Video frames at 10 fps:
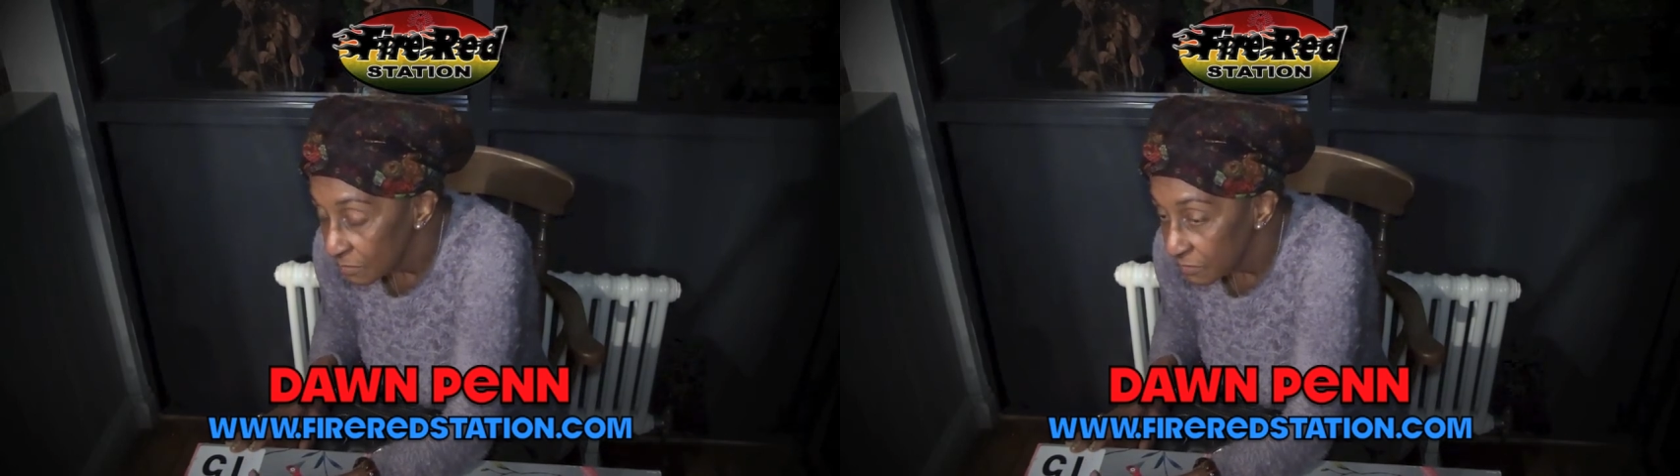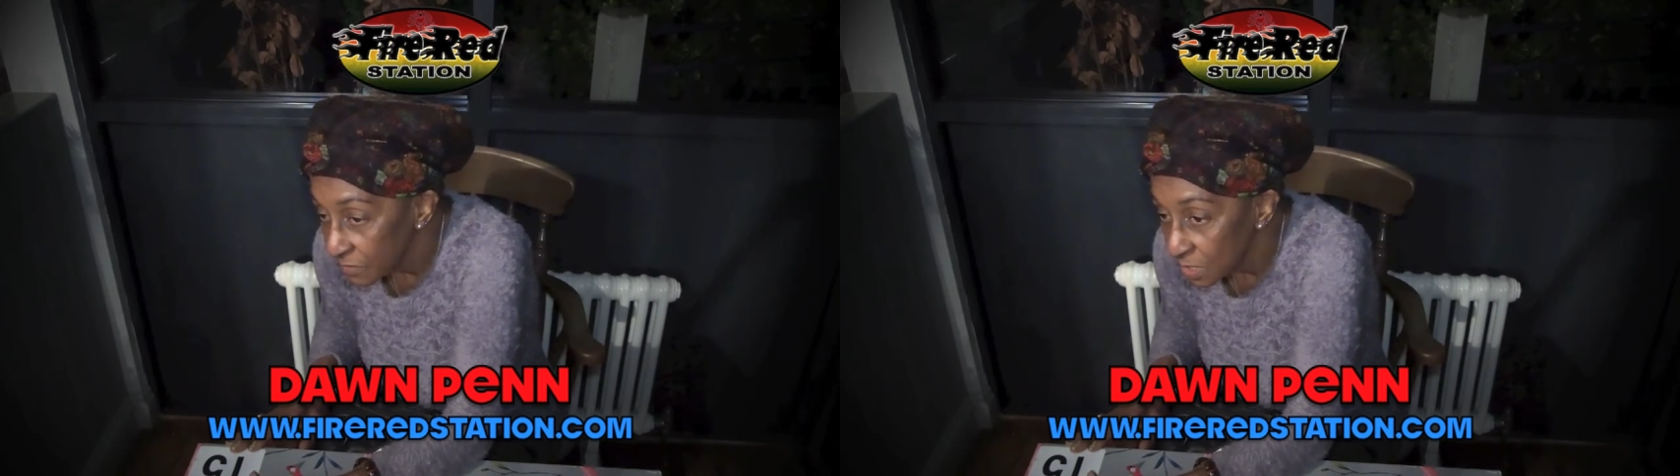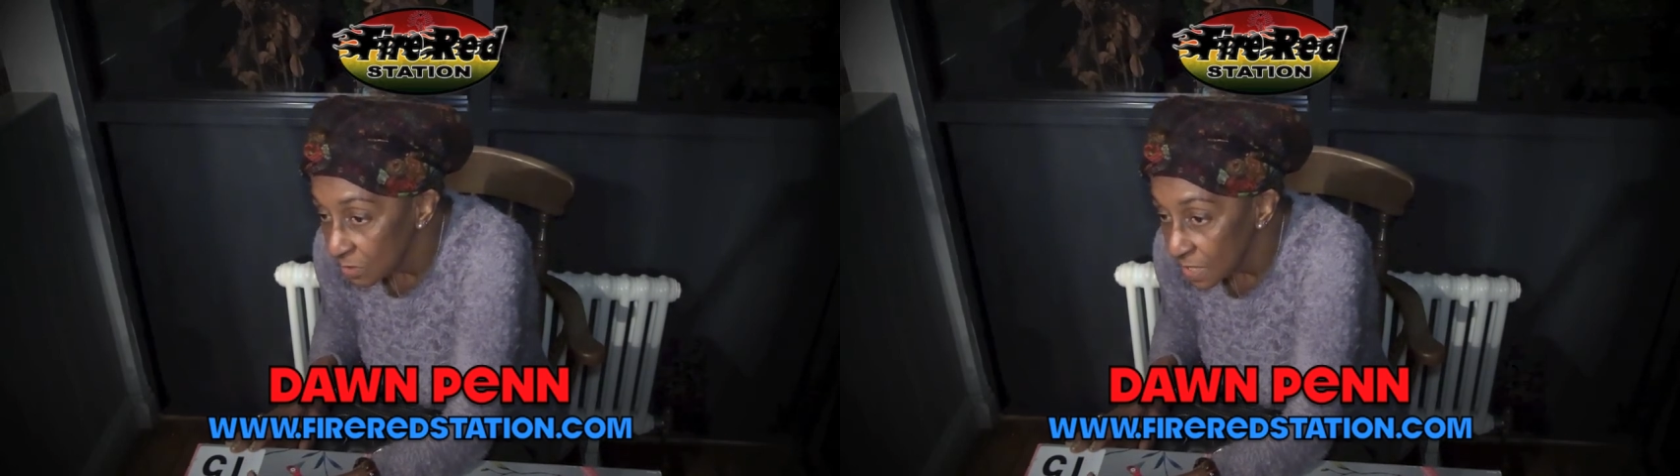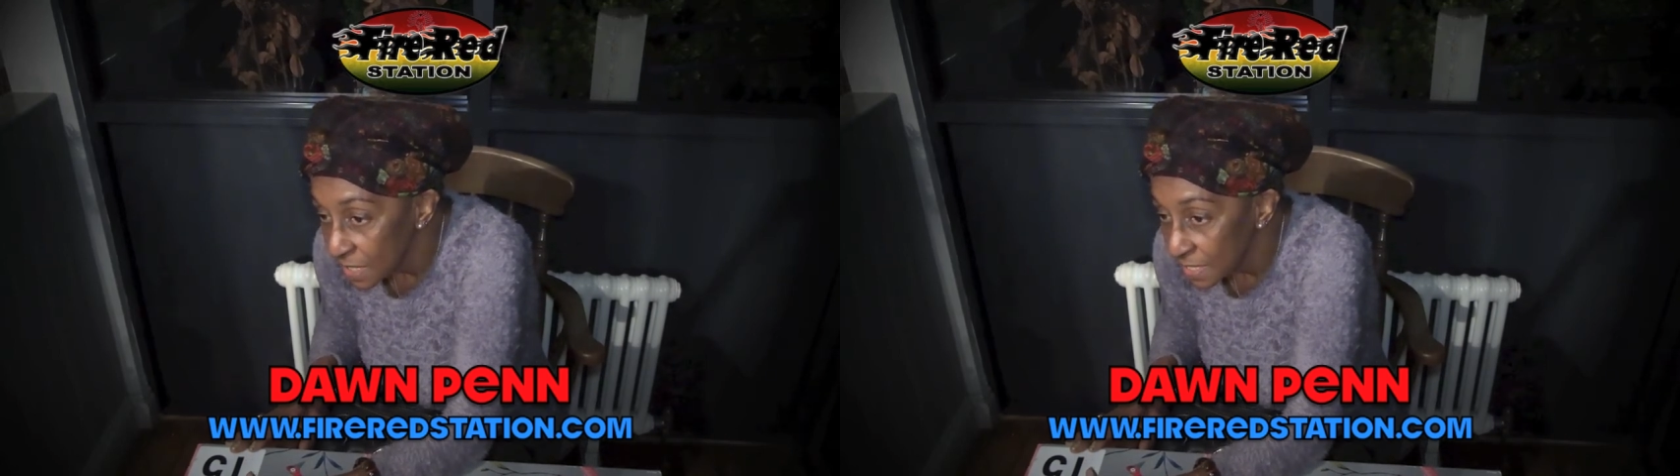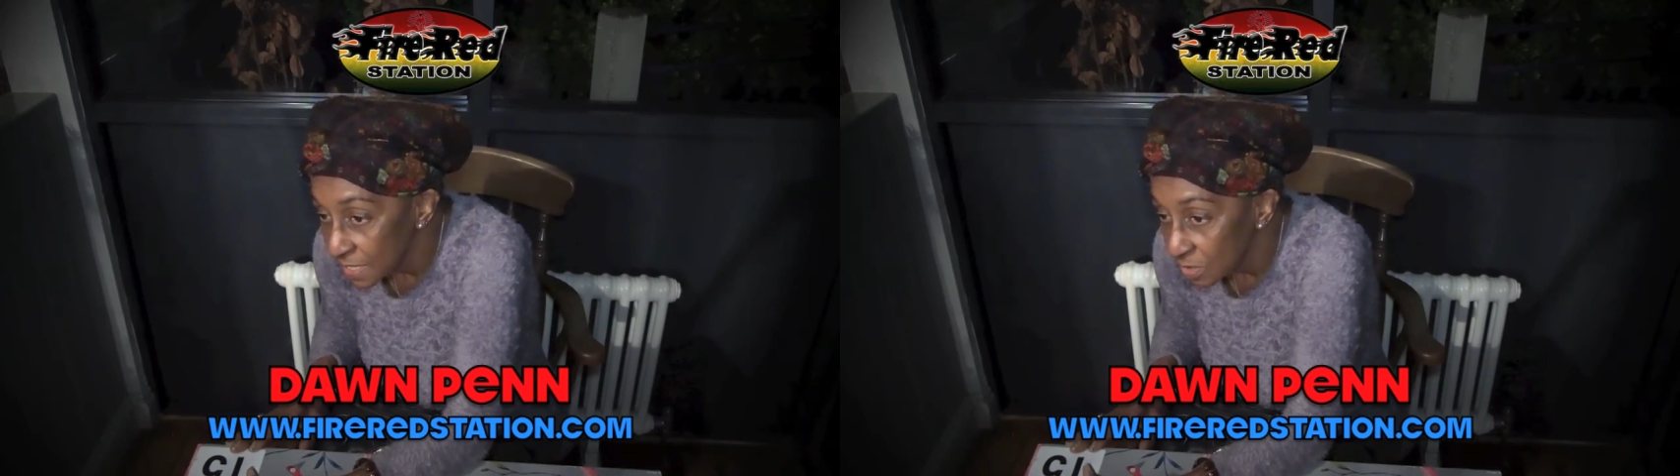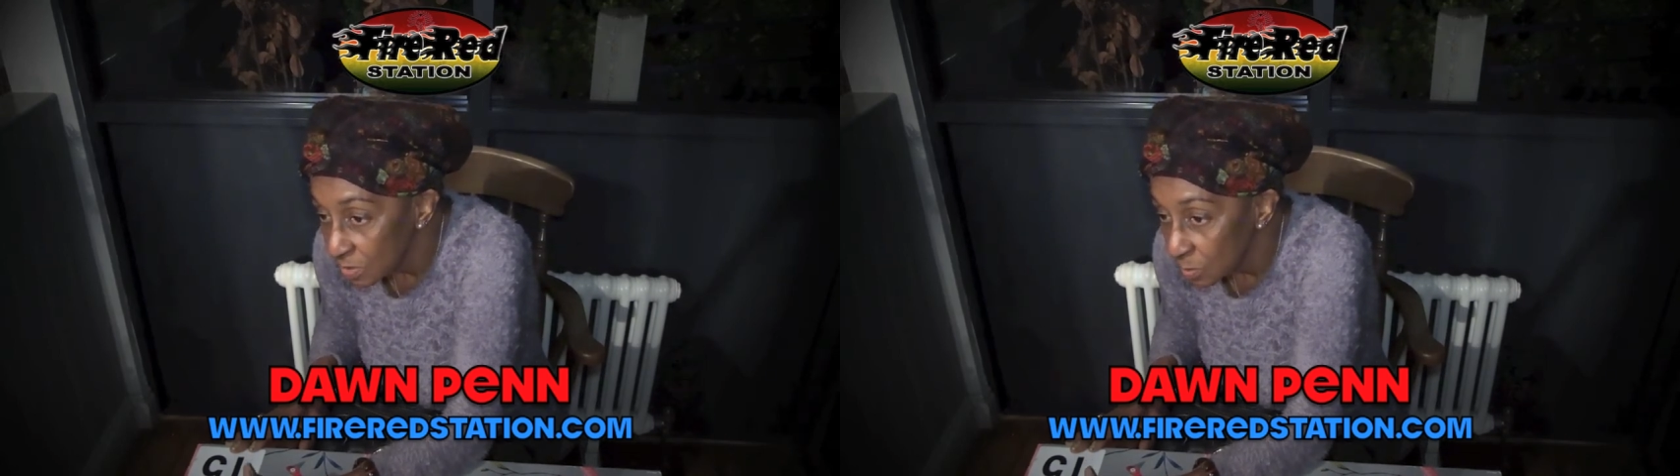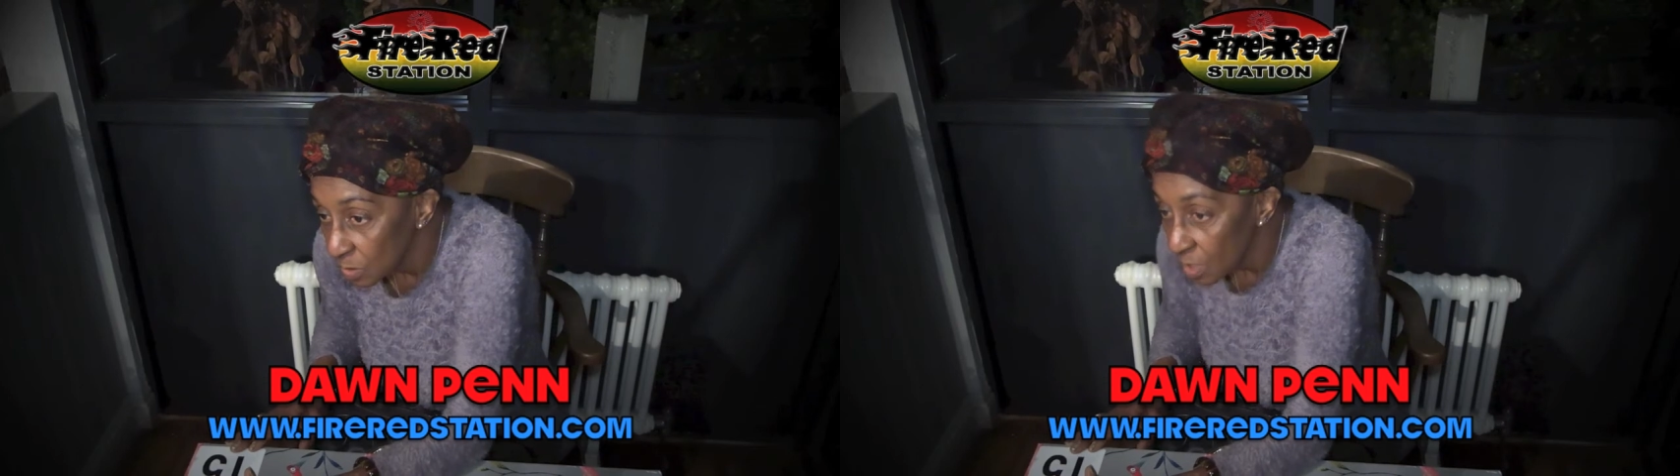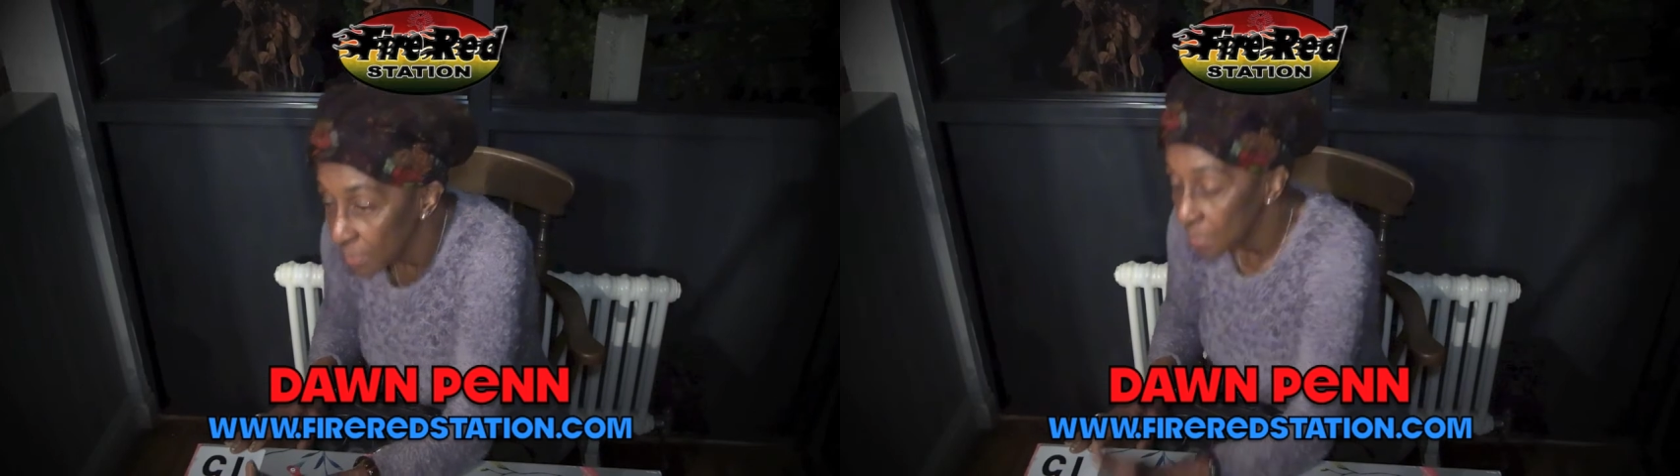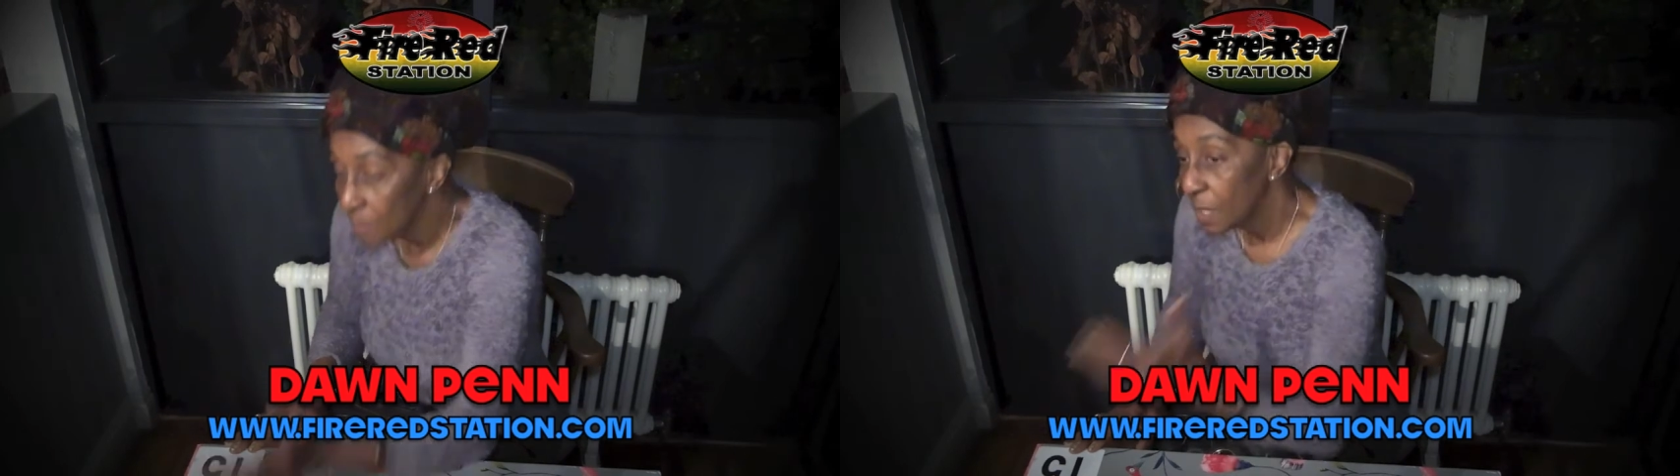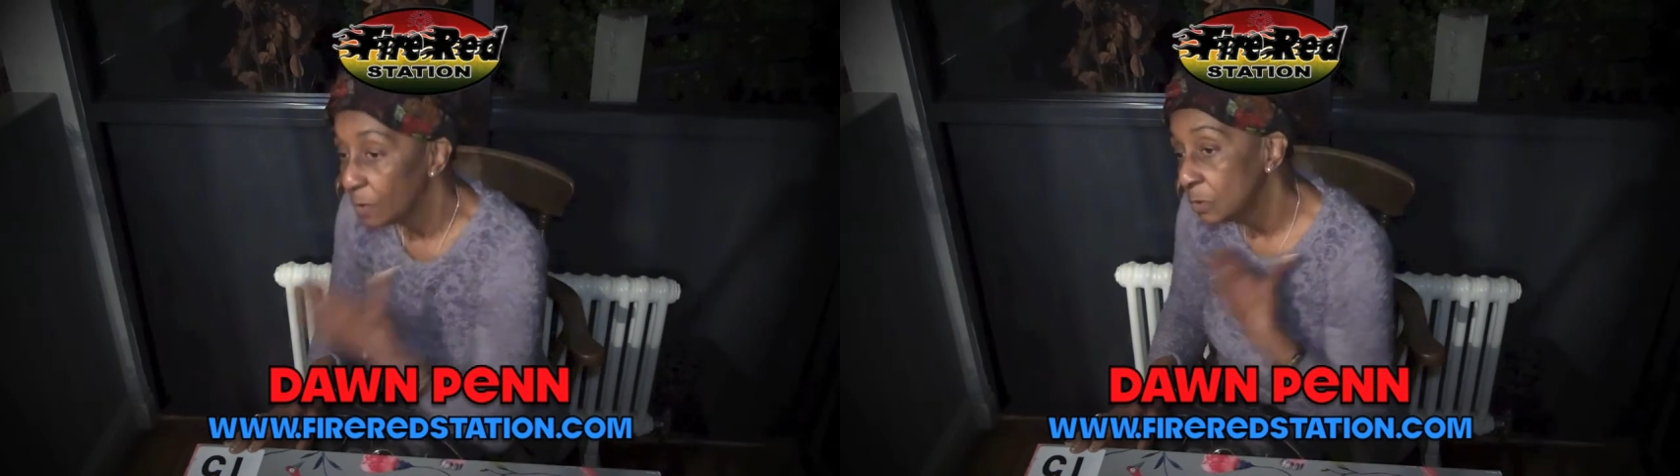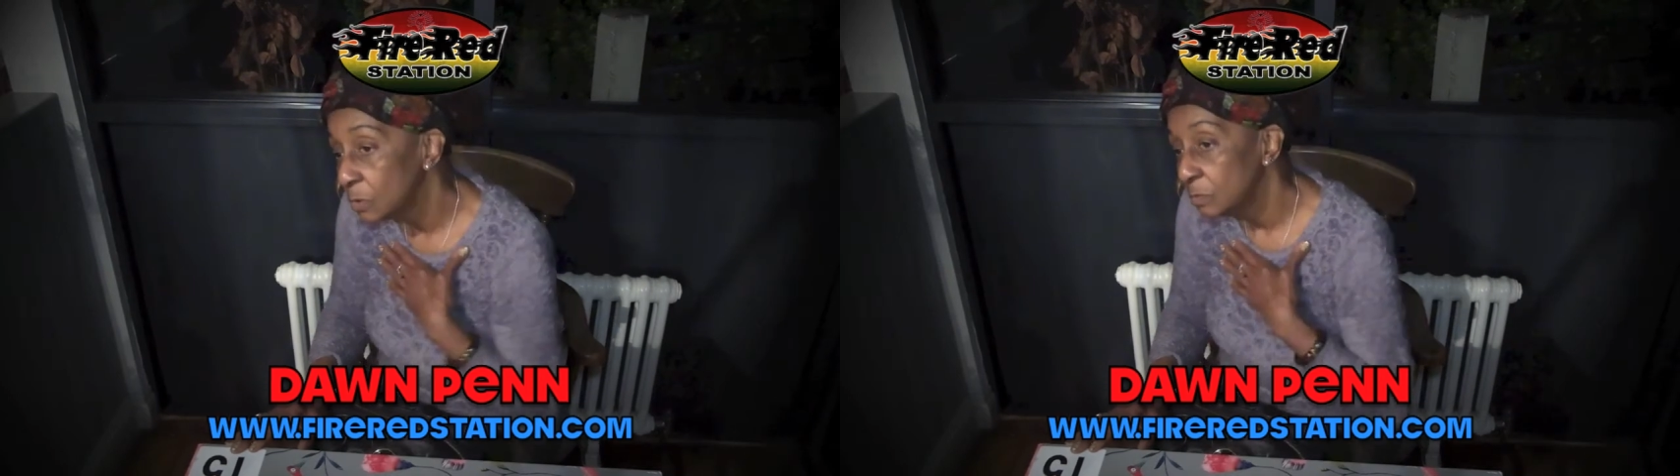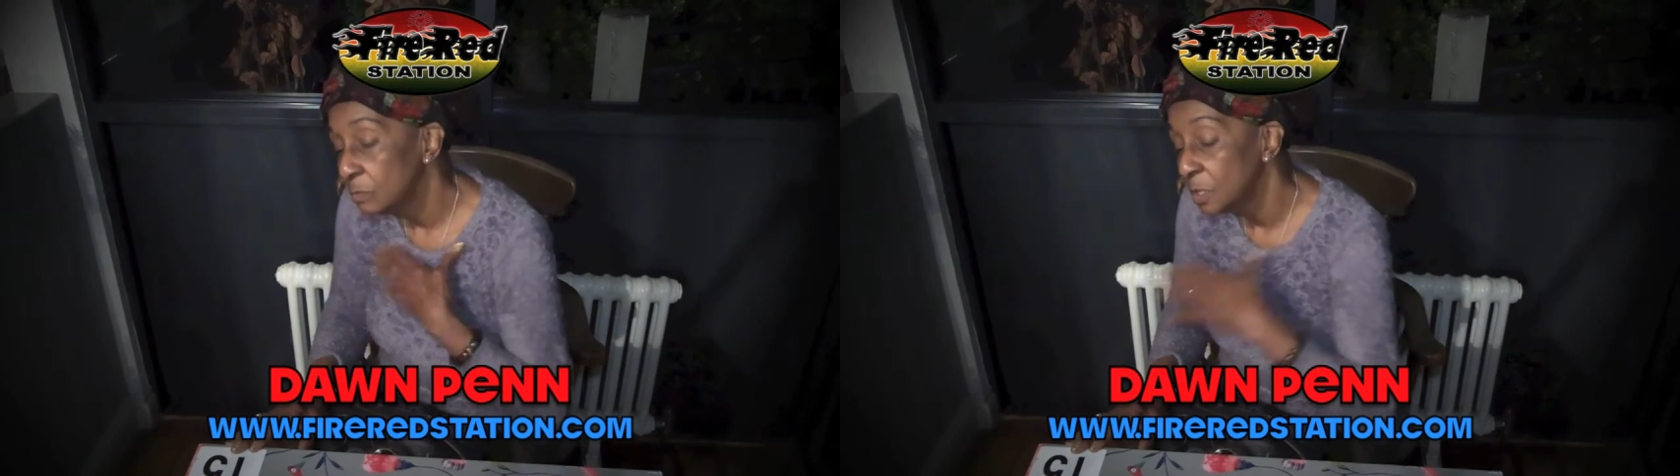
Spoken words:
Federal and did some recording on my own,